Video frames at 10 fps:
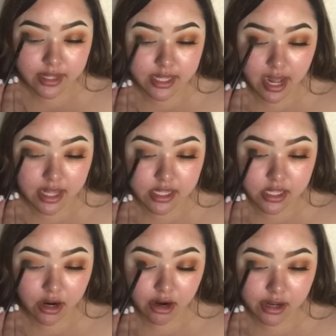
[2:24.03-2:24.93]
was as
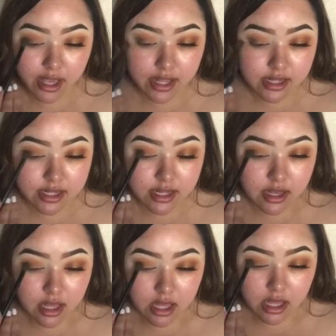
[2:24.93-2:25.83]
dark as
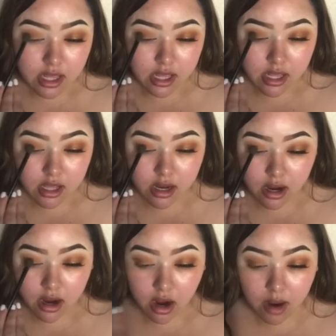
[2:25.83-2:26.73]

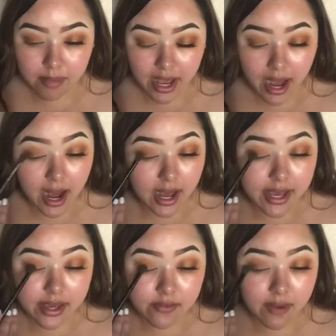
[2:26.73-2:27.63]
on my
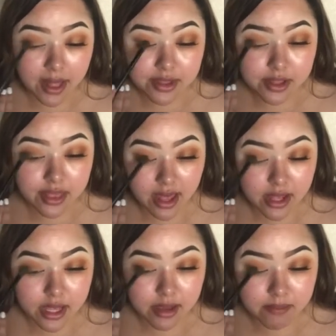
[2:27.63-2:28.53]
eye rather
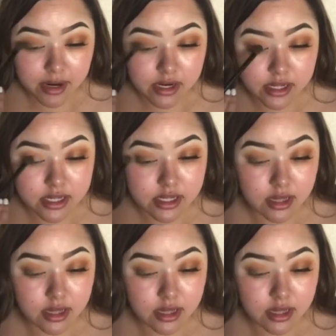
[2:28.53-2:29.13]
than in person,